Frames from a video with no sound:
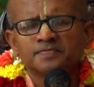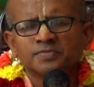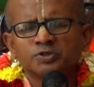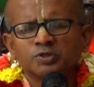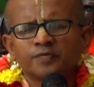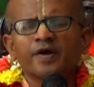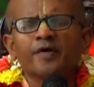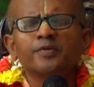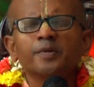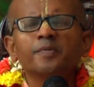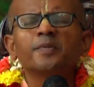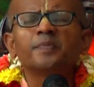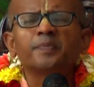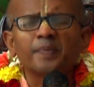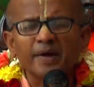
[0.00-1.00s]
So we have to
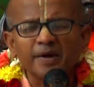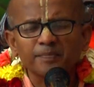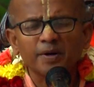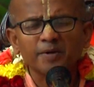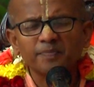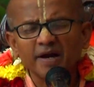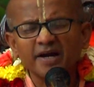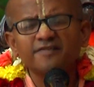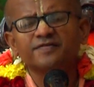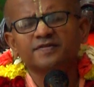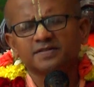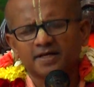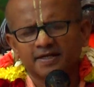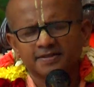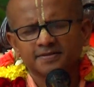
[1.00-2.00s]
be prepared
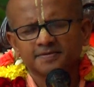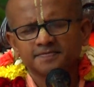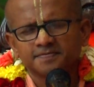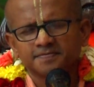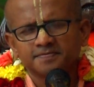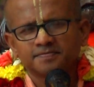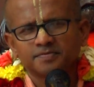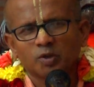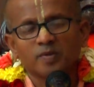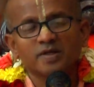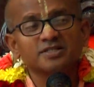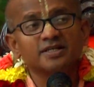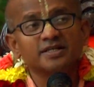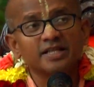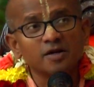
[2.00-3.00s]
for that.
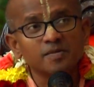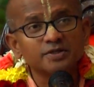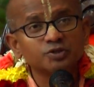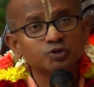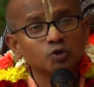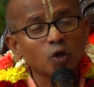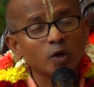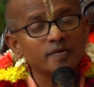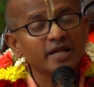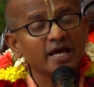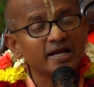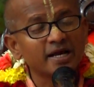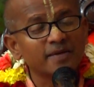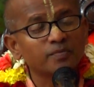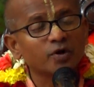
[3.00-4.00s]
Prabhupada said there will be so many
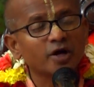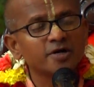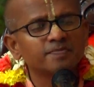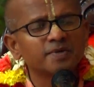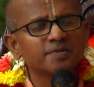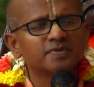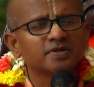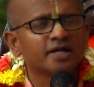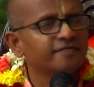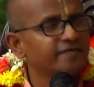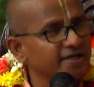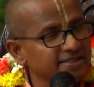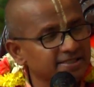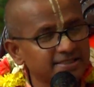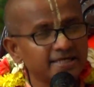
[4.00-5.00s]
unemployed people, and
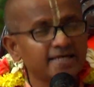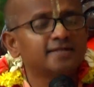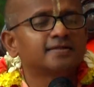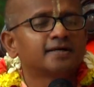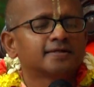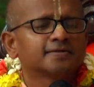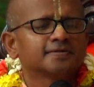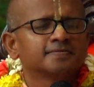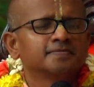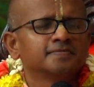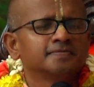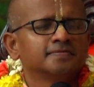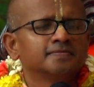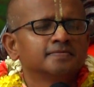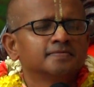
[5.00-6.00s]
we are seeing that.
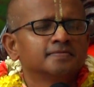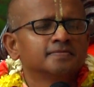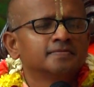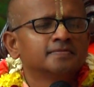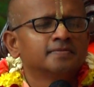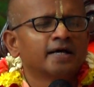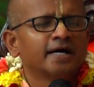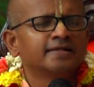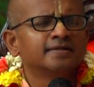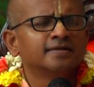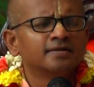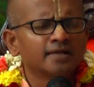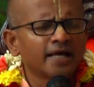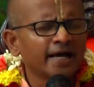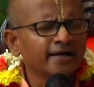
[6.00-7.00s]
And,
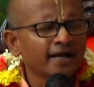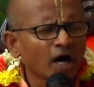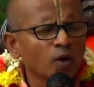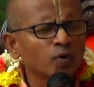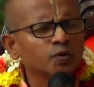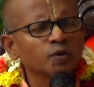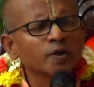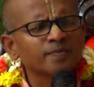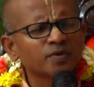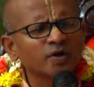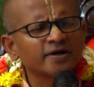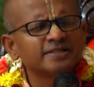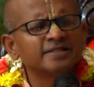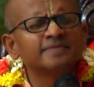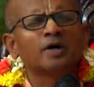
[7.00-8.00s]
and how to
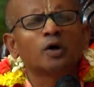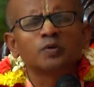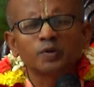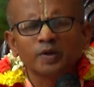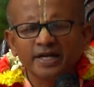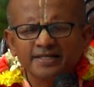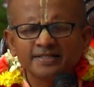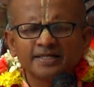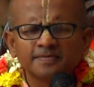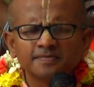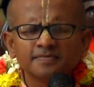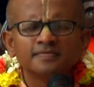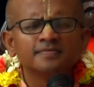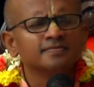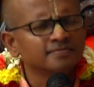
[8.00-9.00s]
employ them, how to get
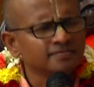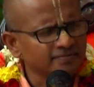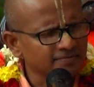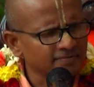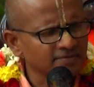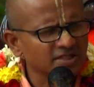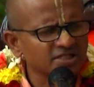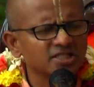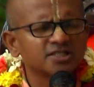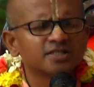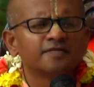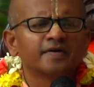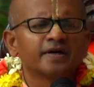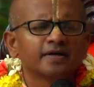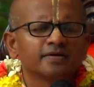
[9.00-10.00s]
them, this is
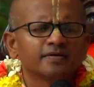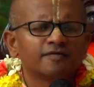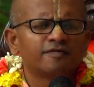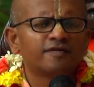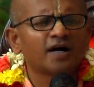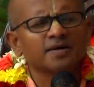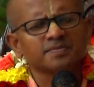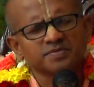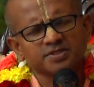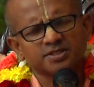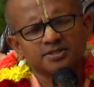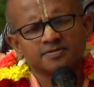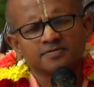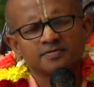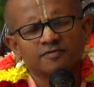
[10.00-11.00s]
the way.
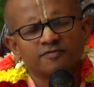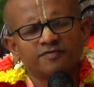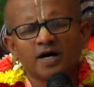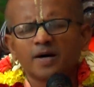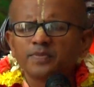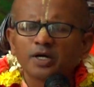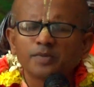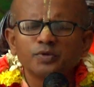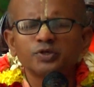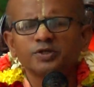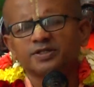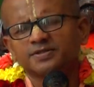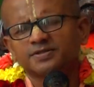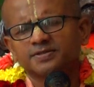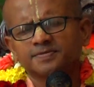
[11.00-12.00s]
Farms, farm
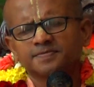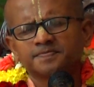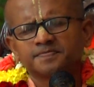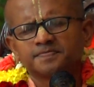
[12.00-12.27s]
communities.